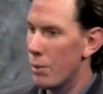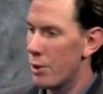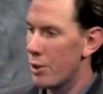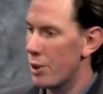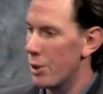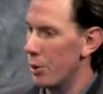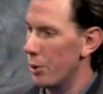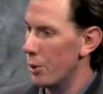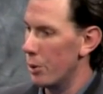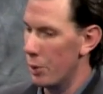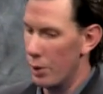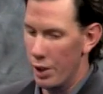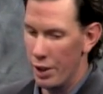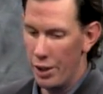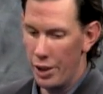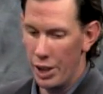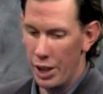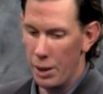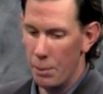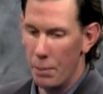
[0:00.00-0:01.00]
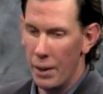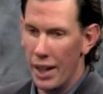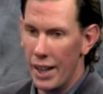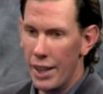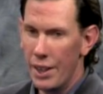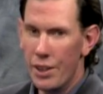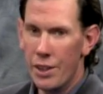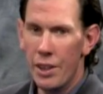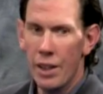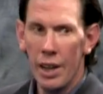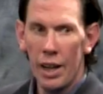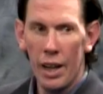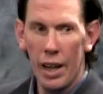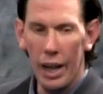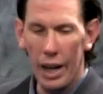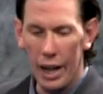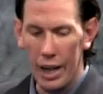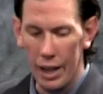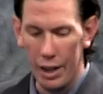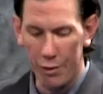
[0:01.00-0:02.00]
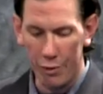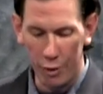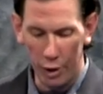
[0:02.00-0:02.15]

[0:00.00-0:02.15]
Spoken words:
to the debate. And